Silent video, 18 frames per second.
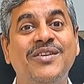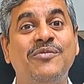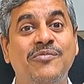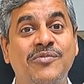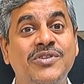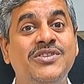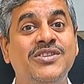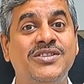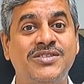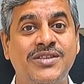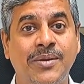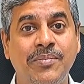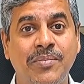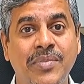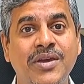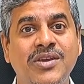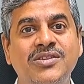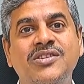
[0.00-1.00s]
which is a
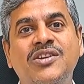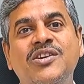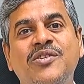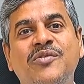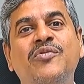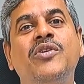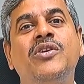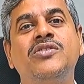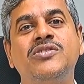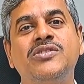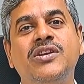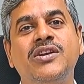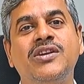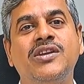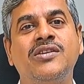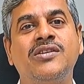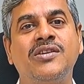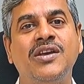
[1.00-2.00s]
major
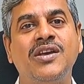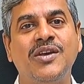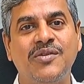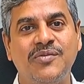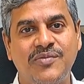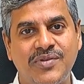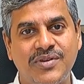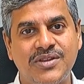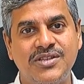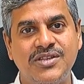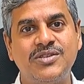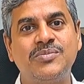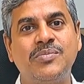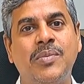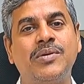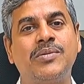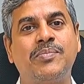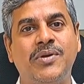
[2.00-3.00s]
differentiator for this
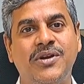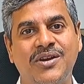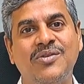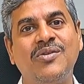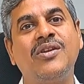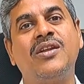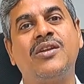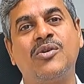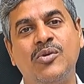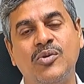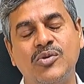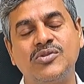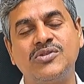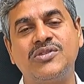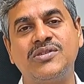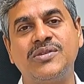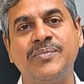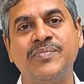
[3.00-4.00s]
particular
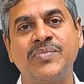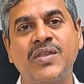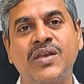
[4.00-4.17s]
course.